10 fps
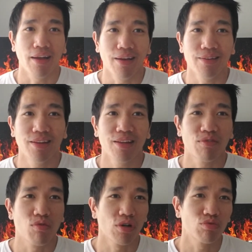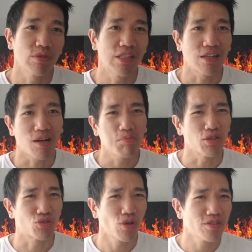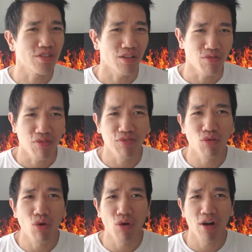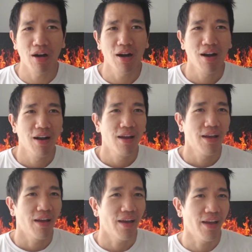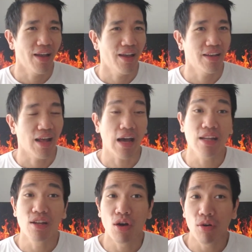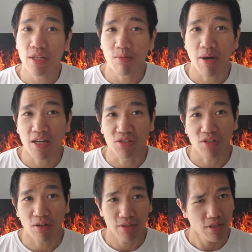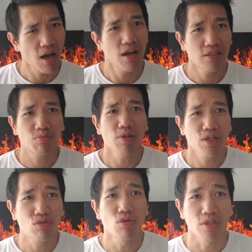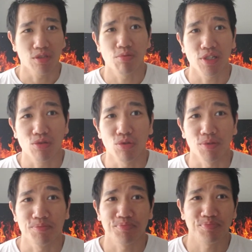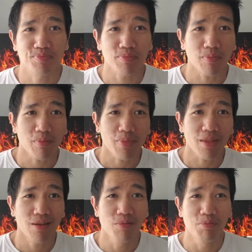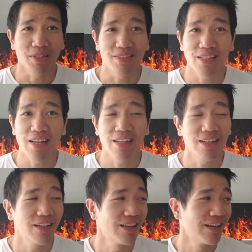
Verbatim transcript: And then of course we did a couple of drills on the floor, and I didn't know any better, so I was like, yeah, it's pretty cool, it's pretty cool. But then,